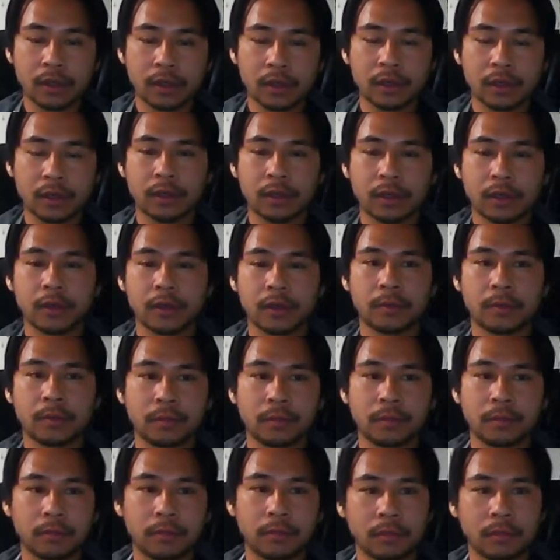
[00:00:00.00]
Um,
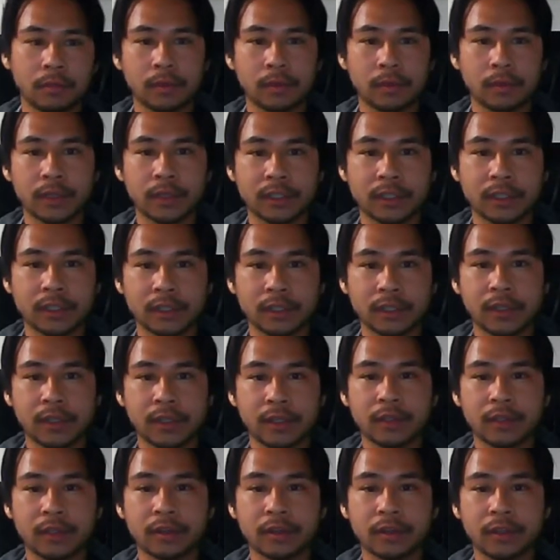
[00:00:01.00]
they see
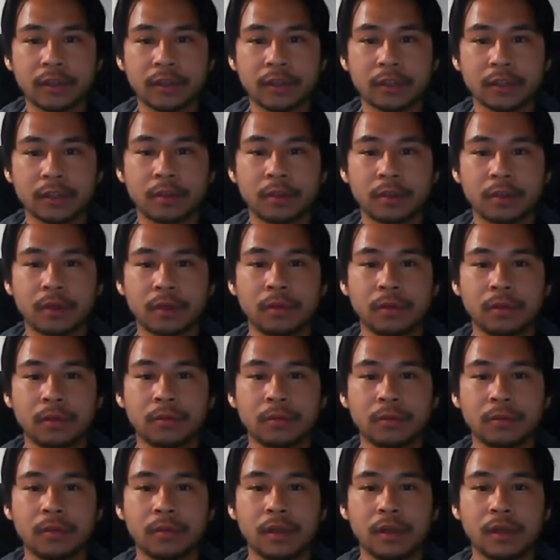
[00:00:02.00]
that there is a
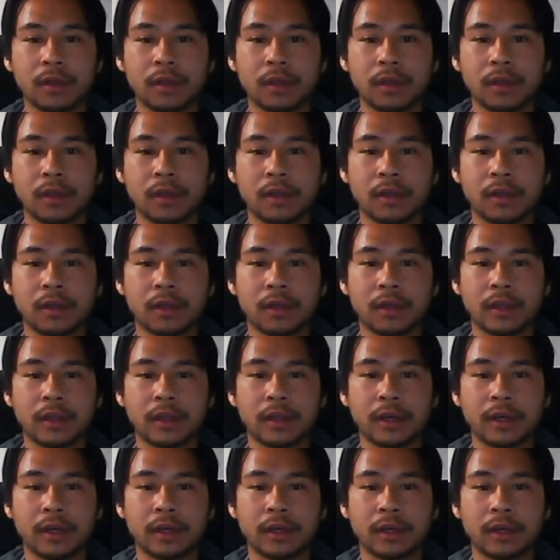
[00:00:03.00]
problem,
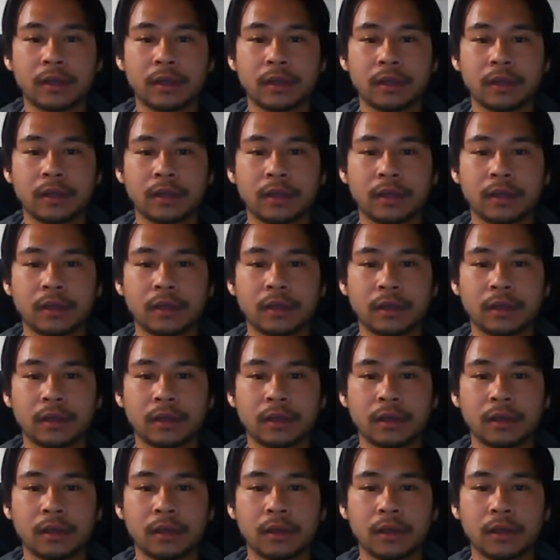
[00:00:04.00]
that
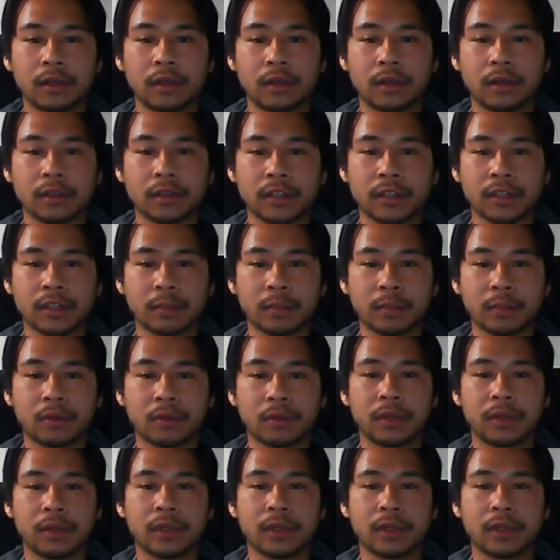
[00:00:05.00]
in their
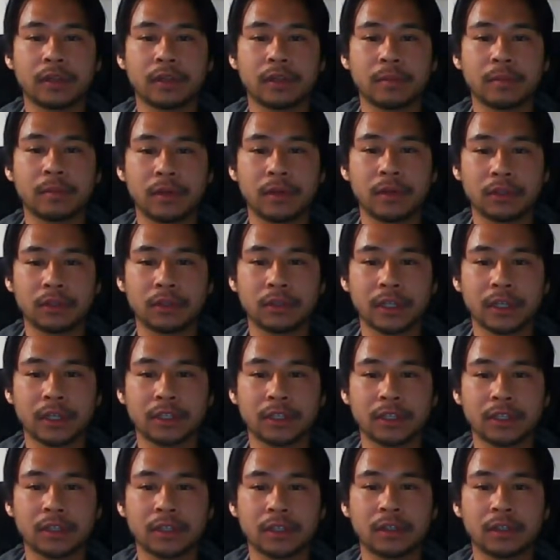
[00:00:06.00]
example that the middle
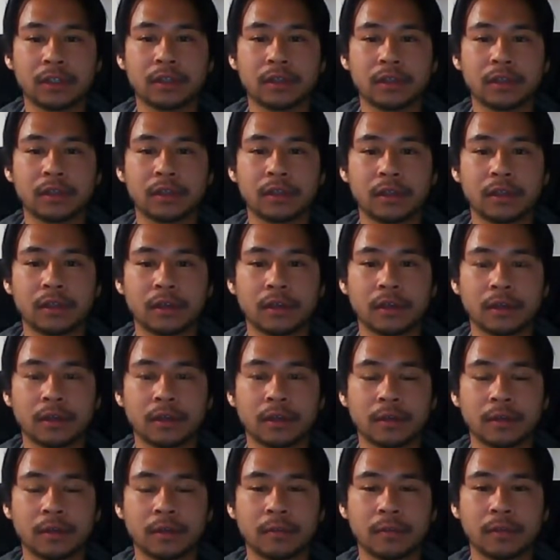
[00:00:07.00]
section,
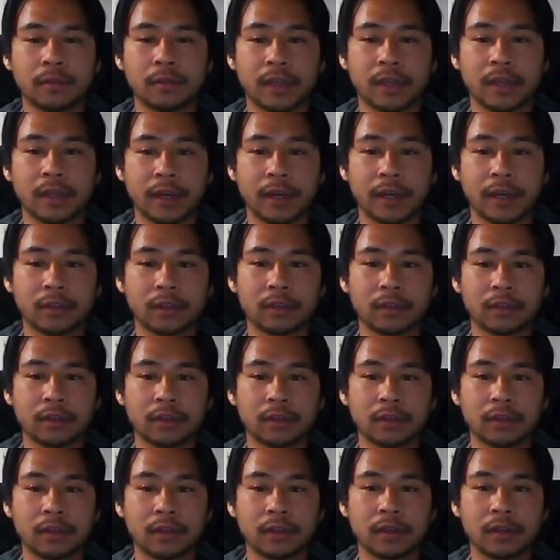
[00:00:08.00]
the
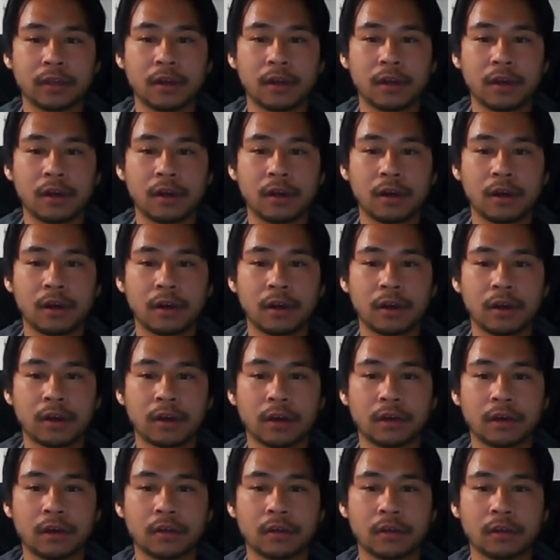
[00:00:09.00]
characters
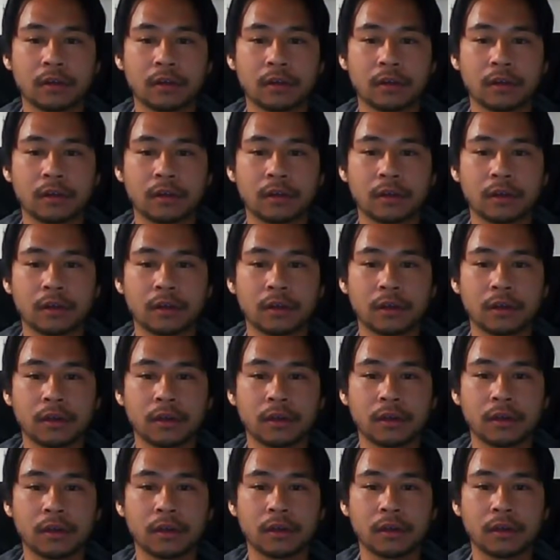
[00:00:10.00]
are,
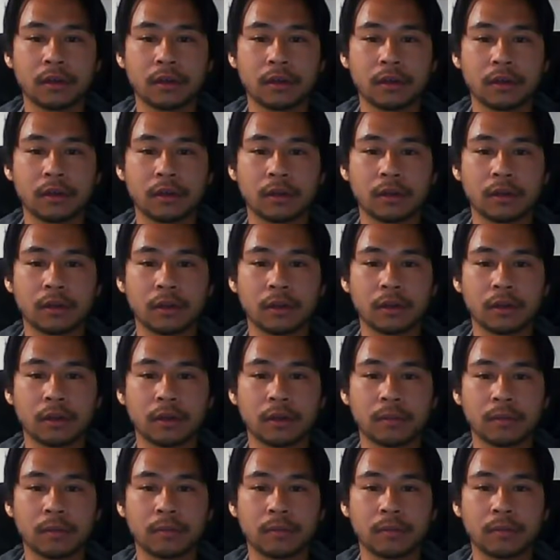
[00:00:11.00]

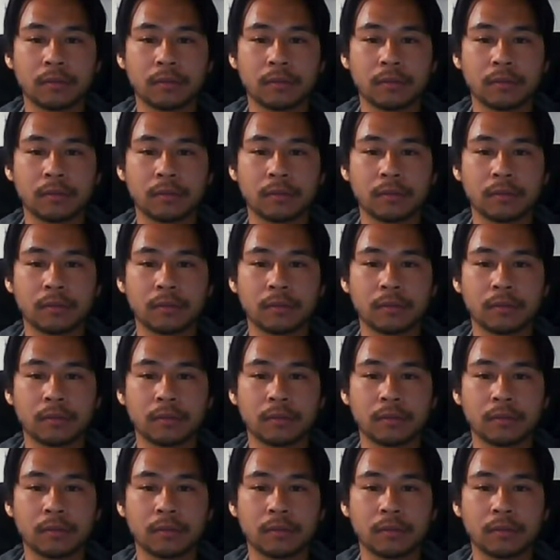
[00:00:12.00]
um,